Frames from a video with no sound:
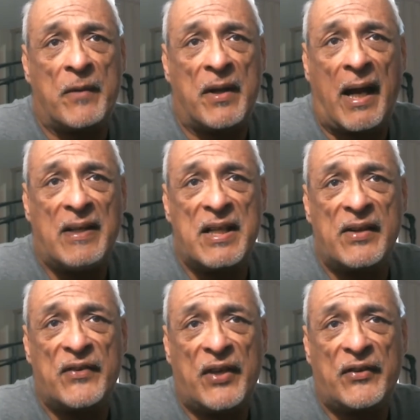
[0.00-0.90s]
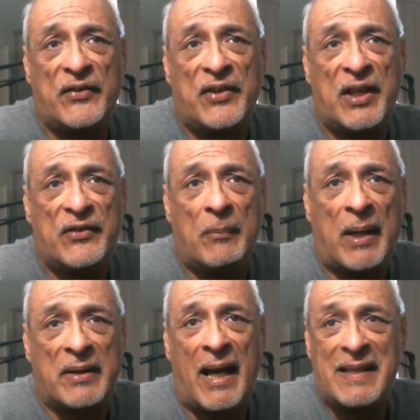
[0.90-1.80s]
from the 1960s to
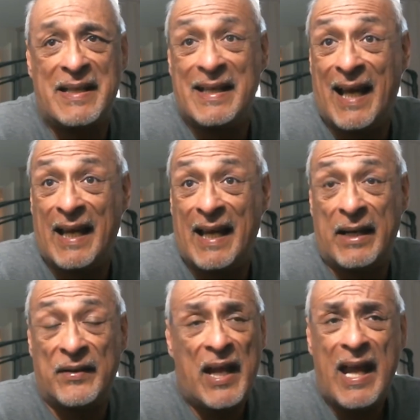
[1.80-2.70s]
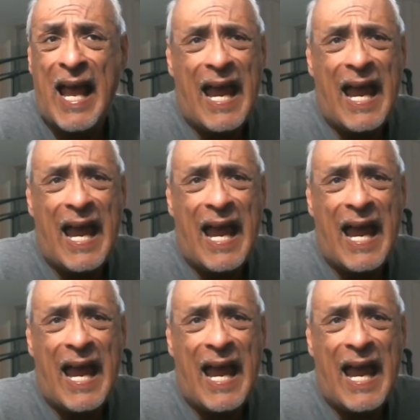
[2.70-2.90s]
about the 1990s.